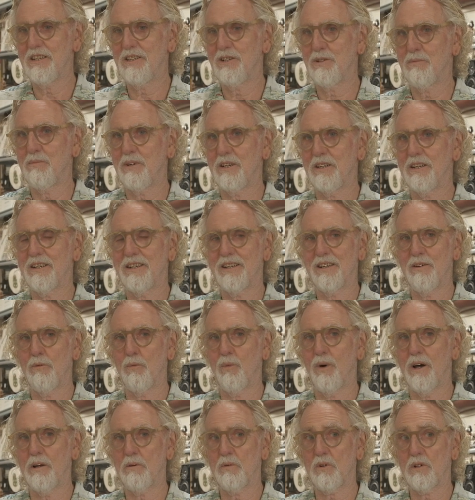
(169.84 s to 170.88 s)
to me at
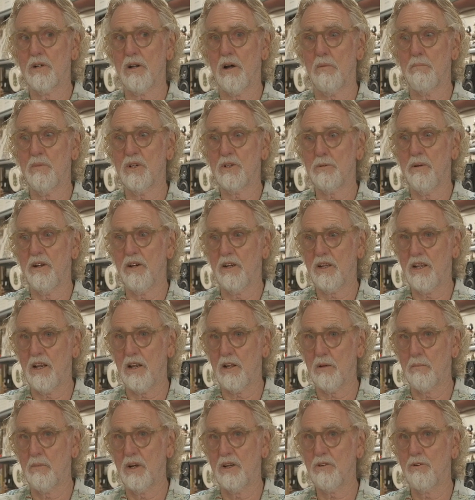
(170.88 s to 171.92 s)
one, because I must have been
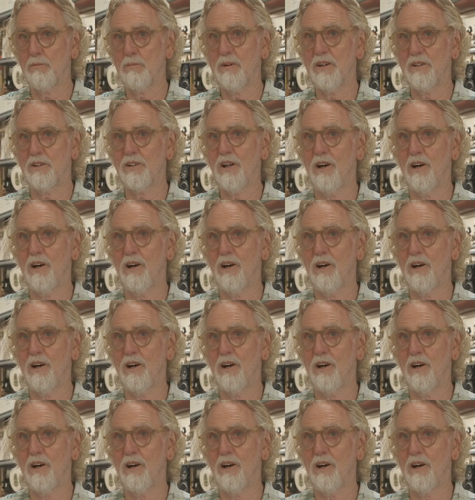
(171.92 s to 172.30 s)
getting a little bit